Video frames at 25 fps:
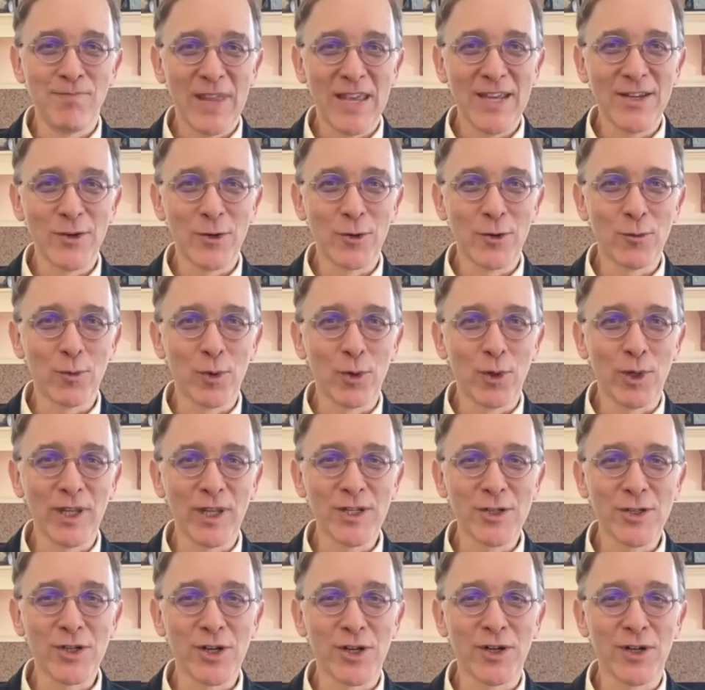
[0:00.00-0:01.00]
In her role at
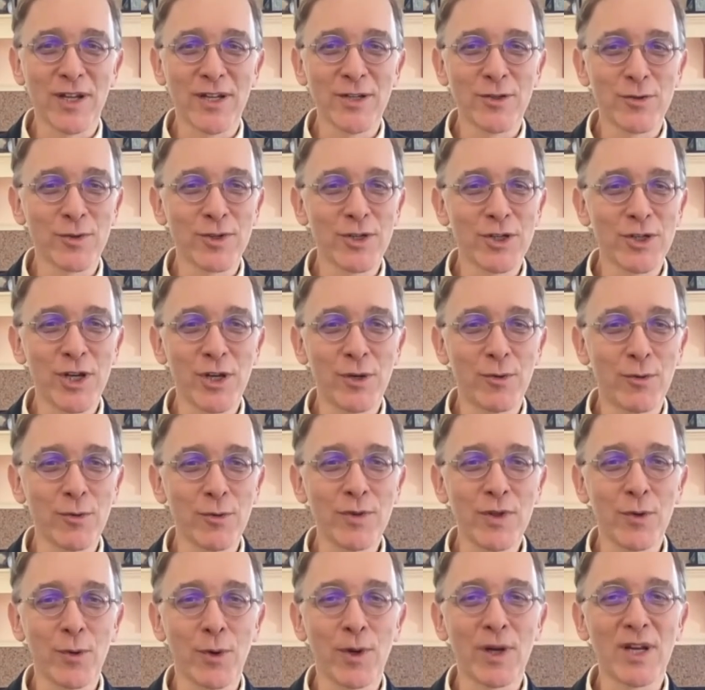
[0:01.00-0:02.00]
Shared Interest, she grew
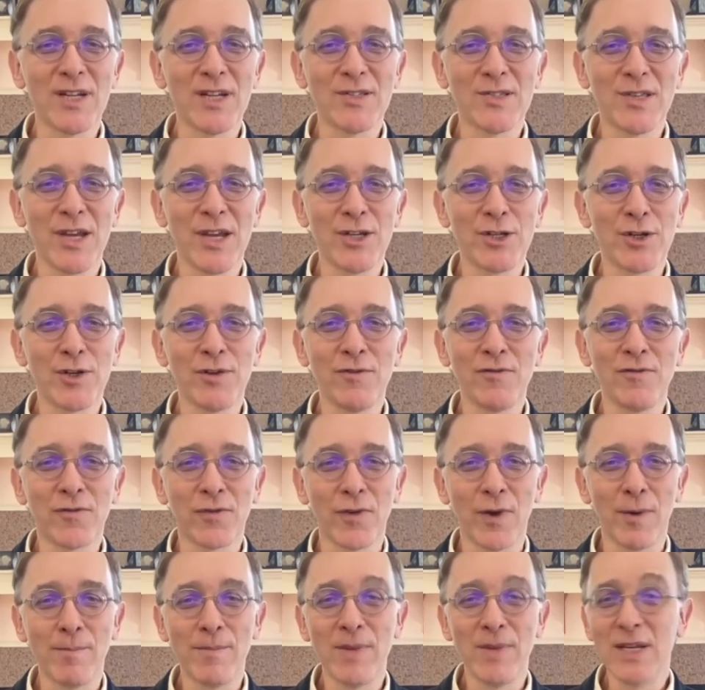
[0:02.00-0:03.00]
the organization from